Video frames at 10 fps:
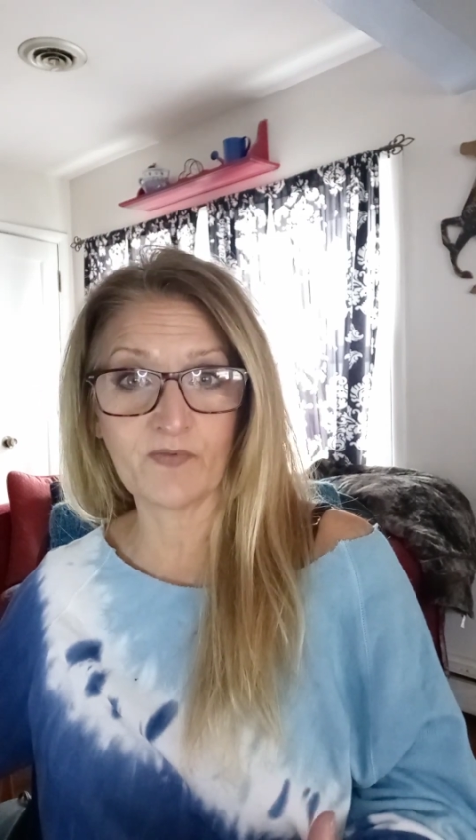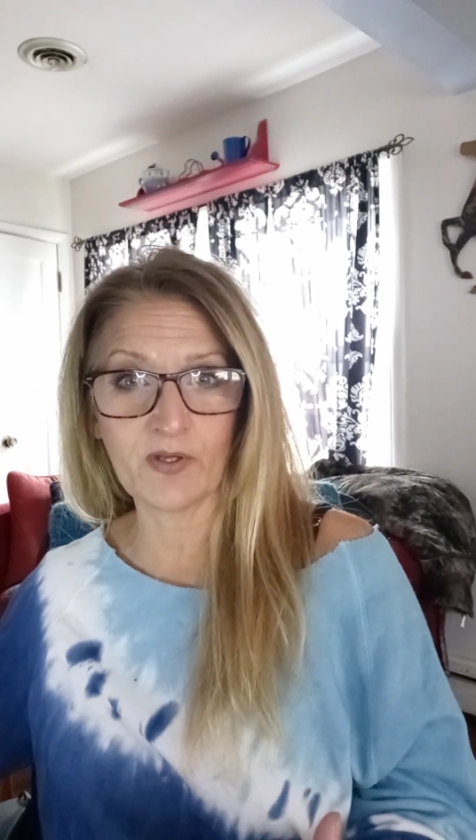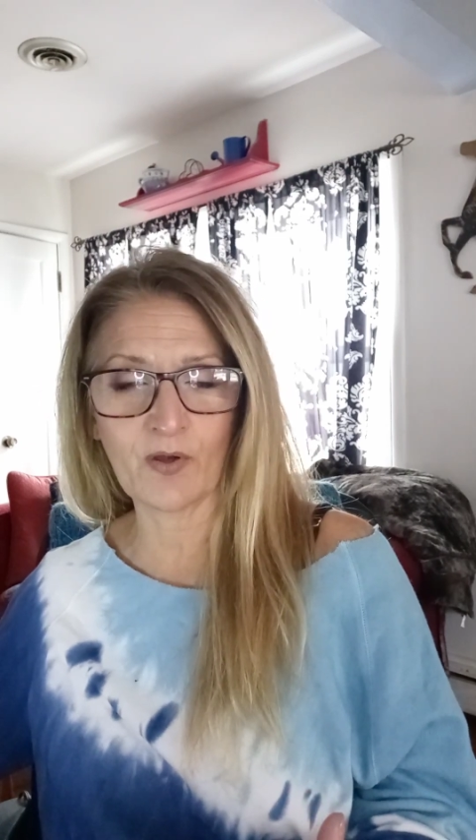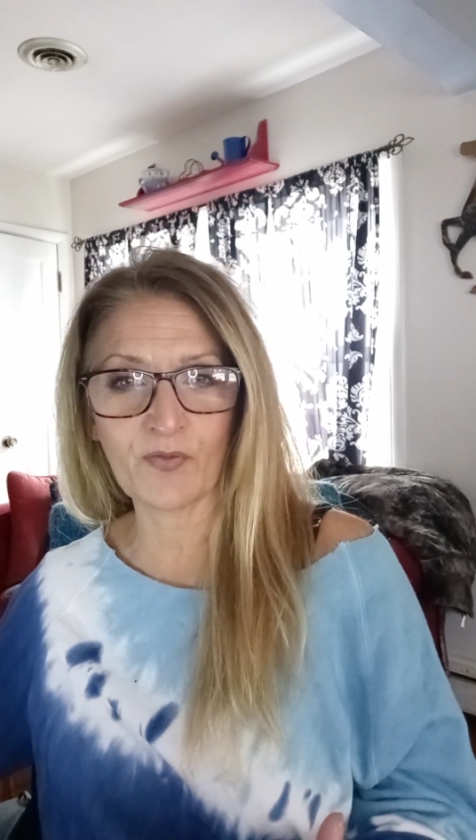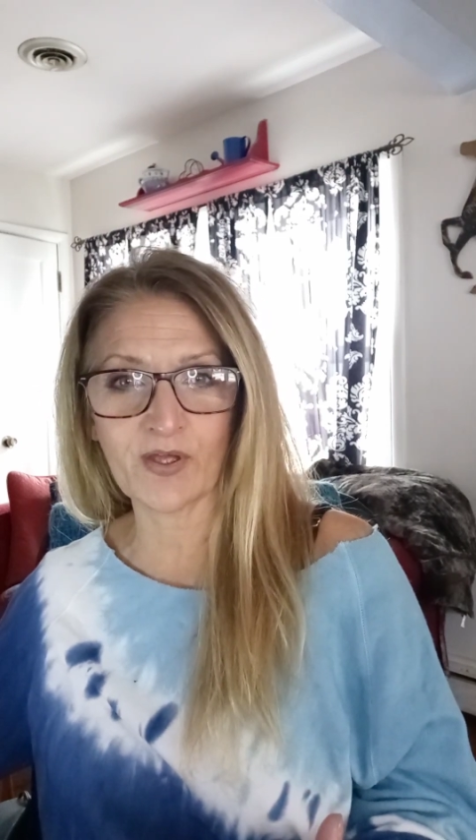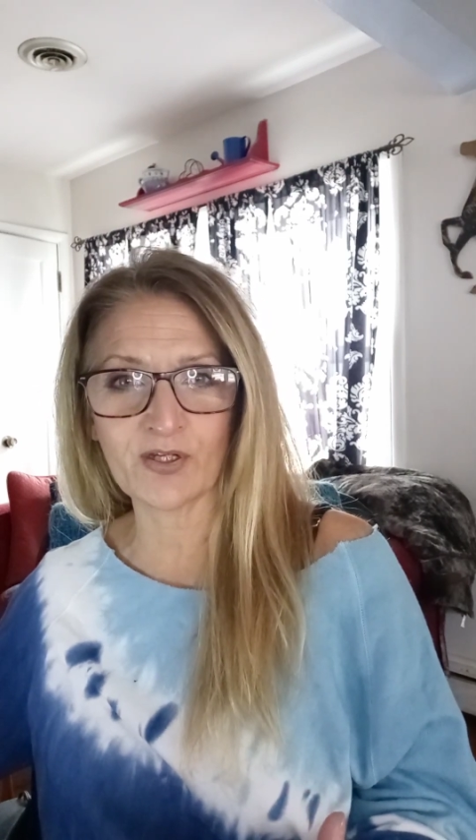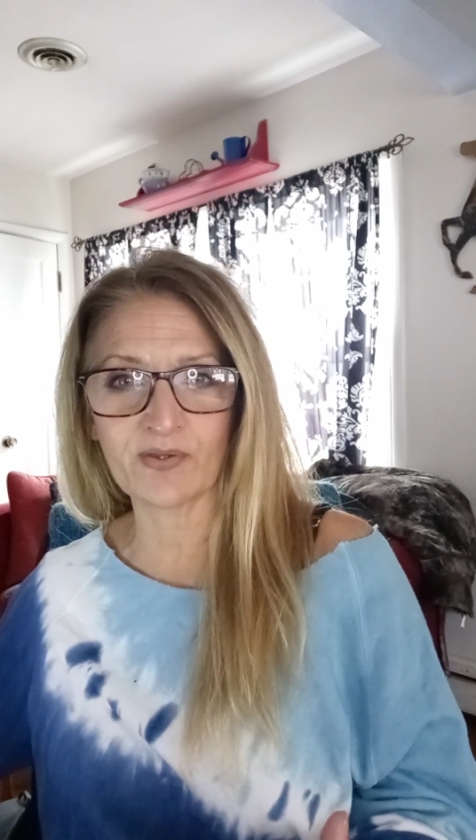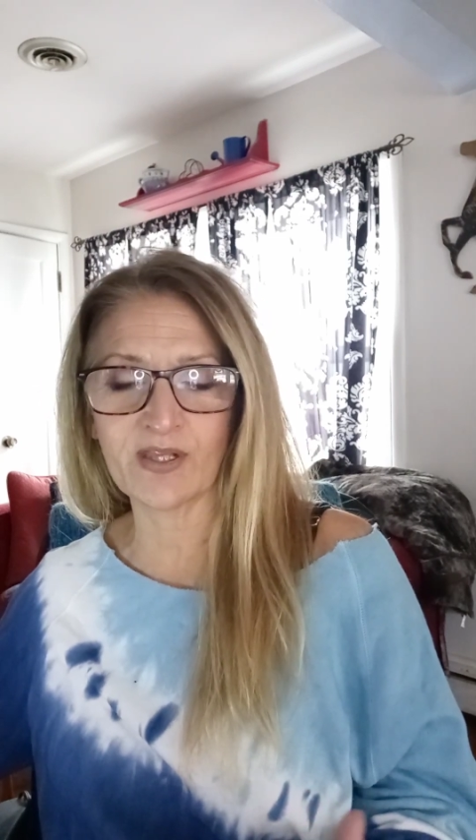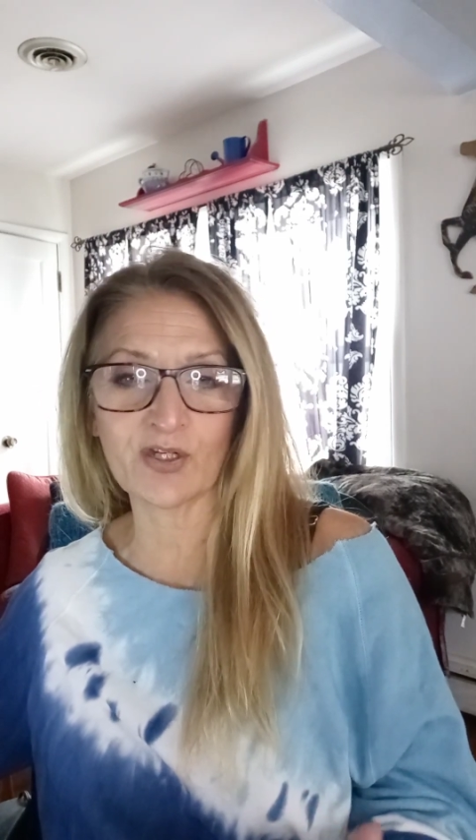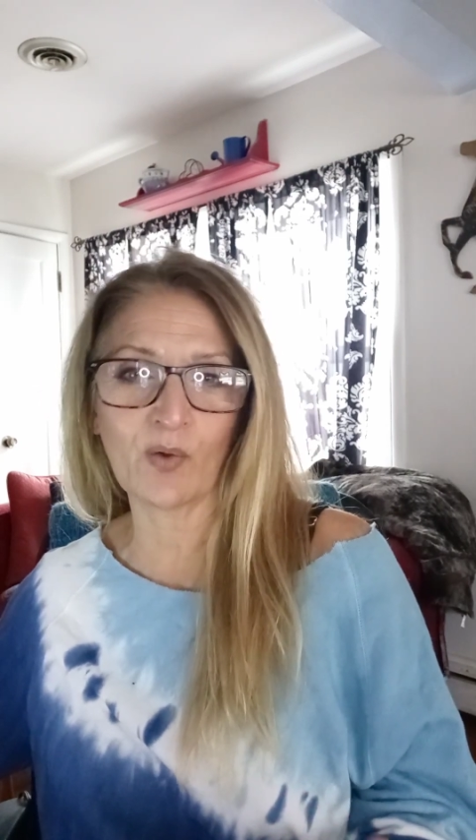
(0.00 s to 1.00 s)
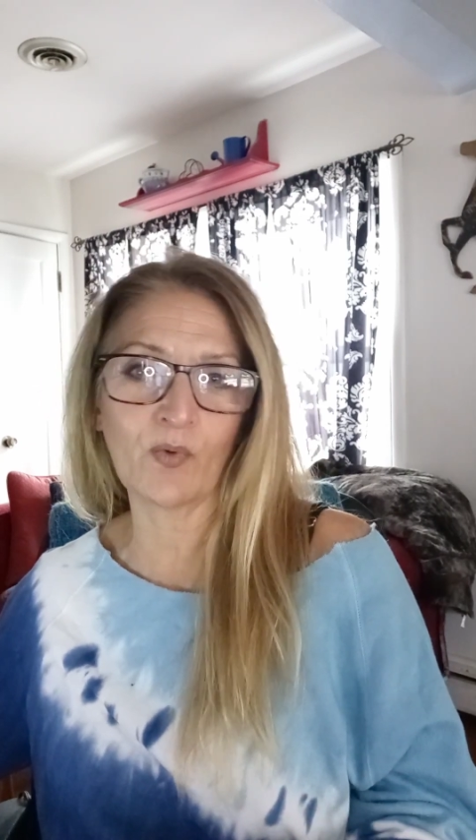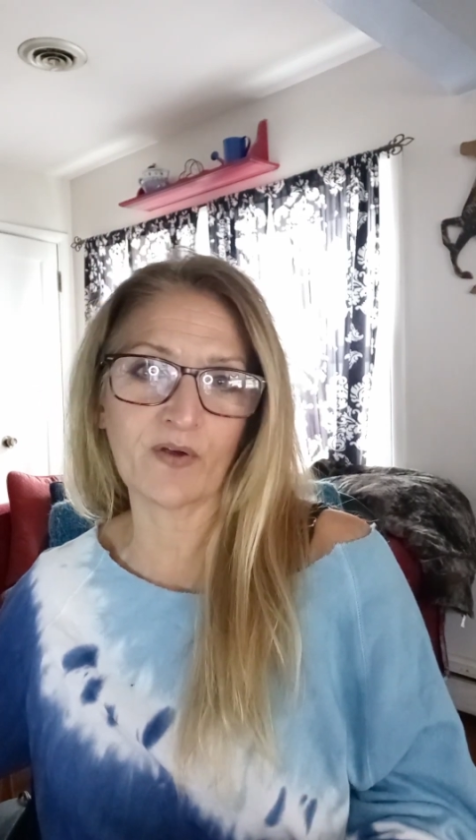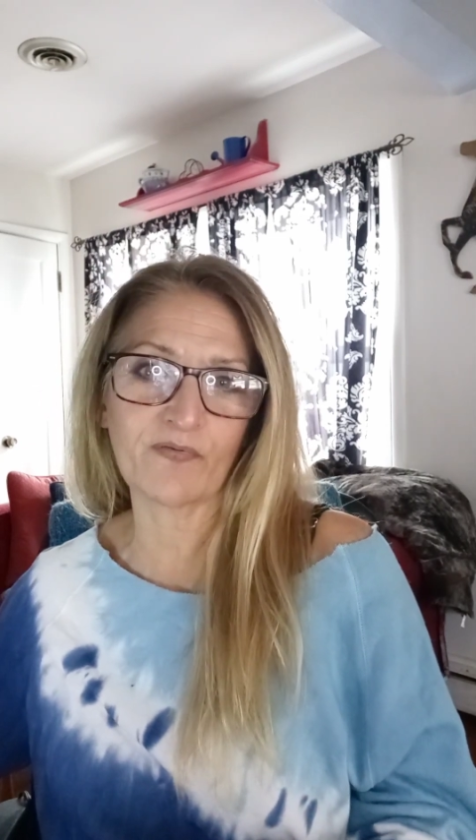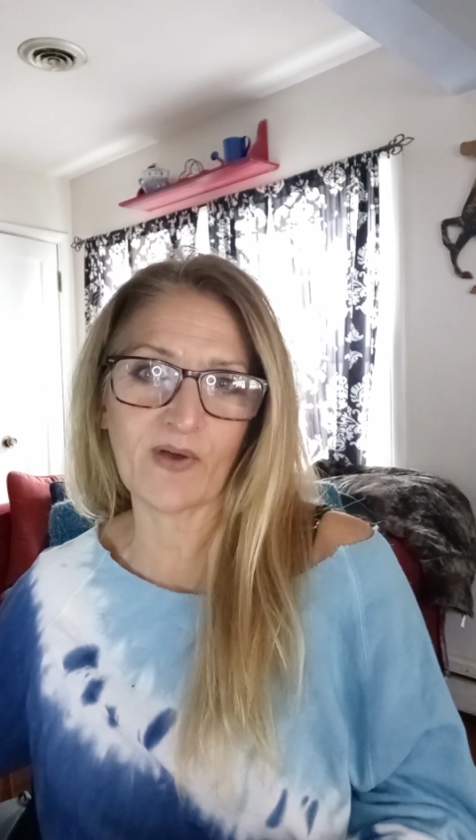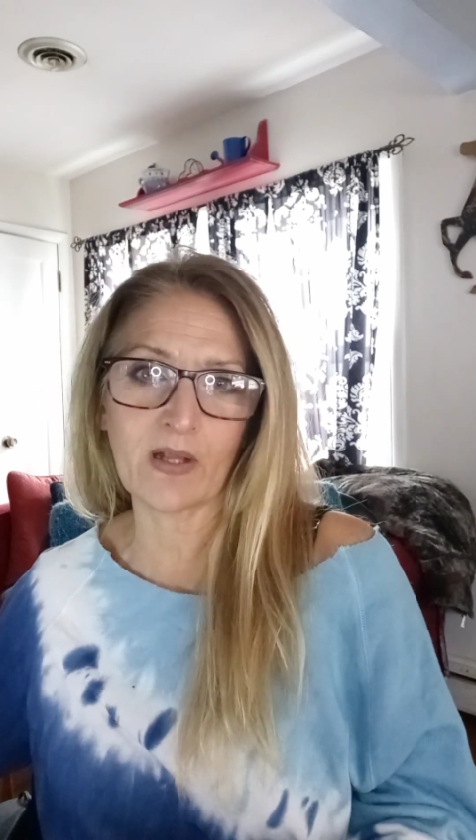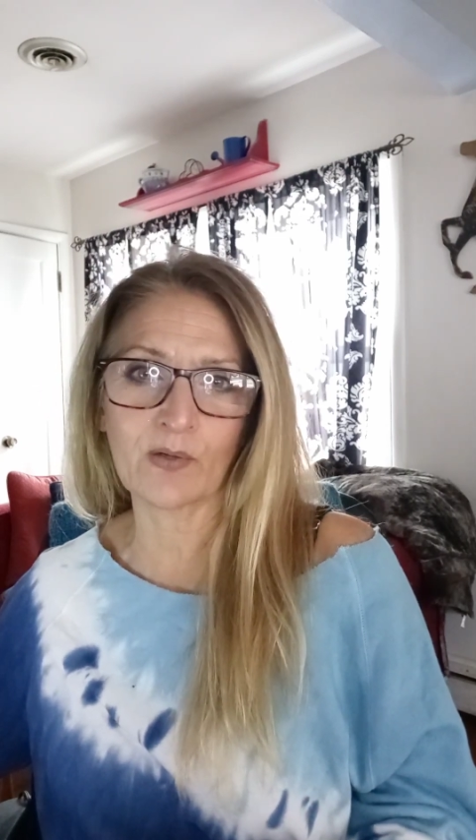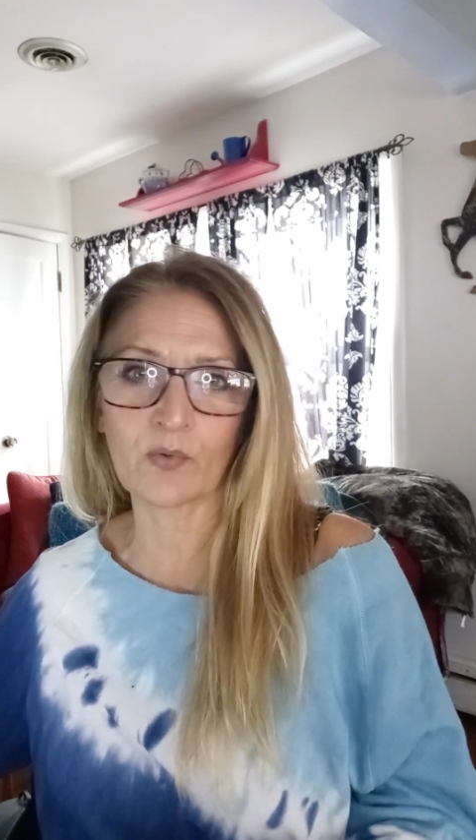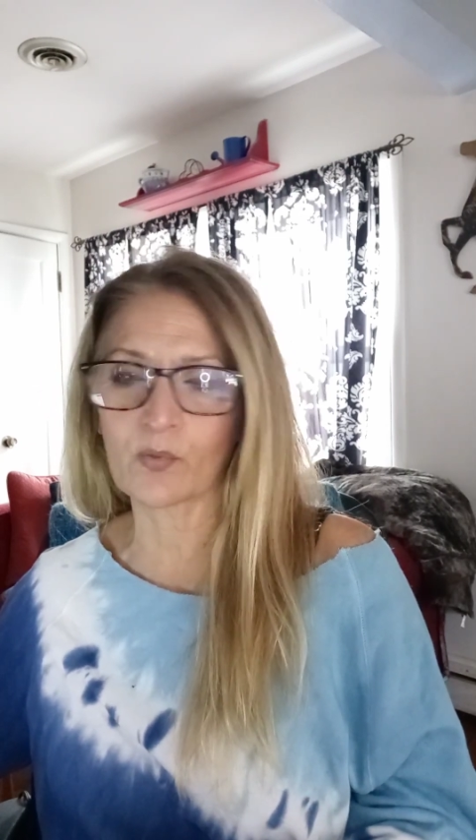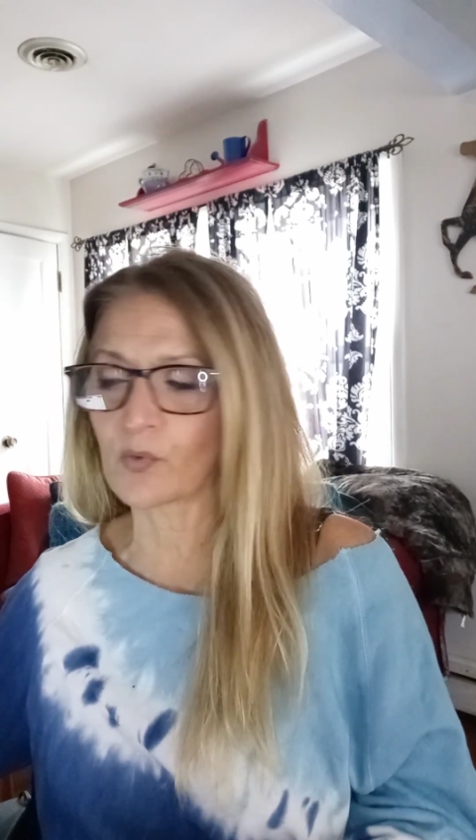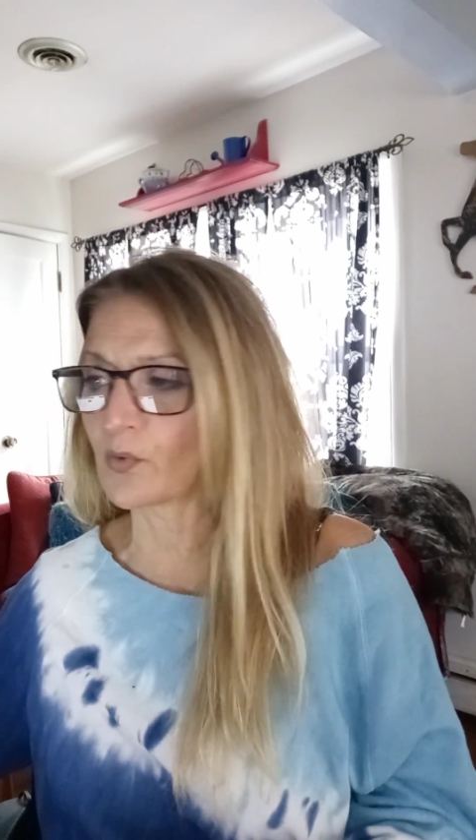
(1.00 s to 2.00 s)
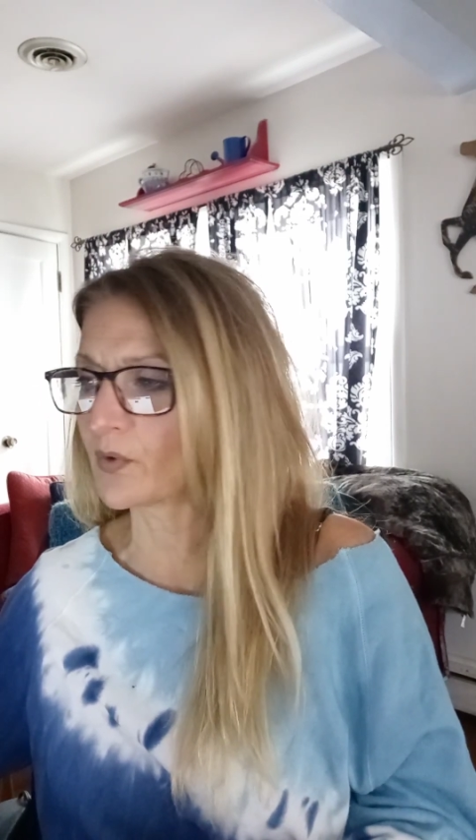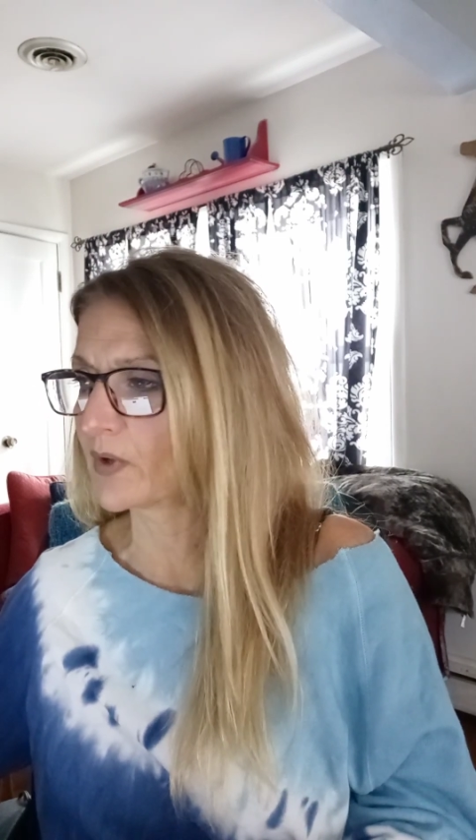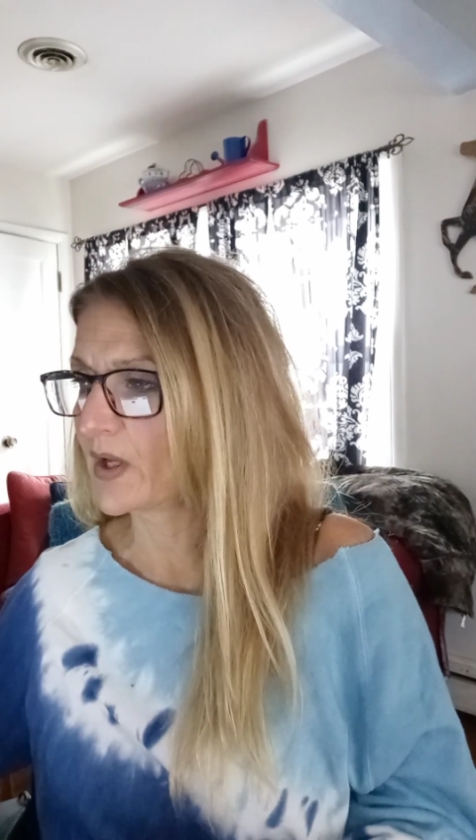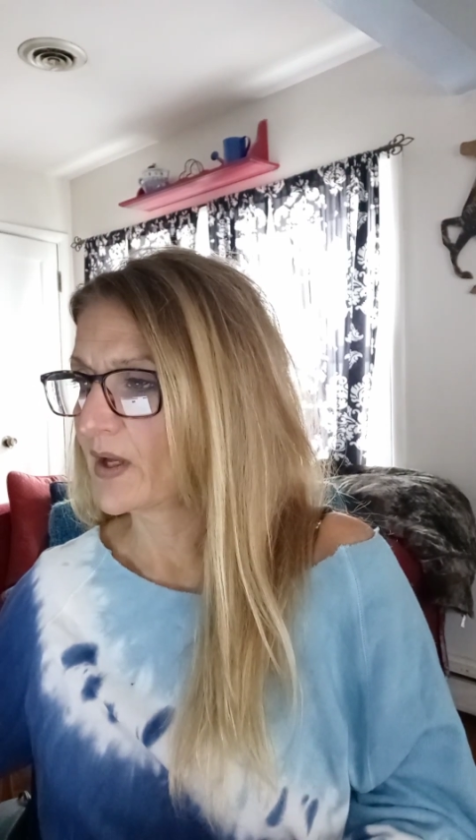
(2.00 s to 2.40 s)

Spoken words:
They don't want to follow a rule.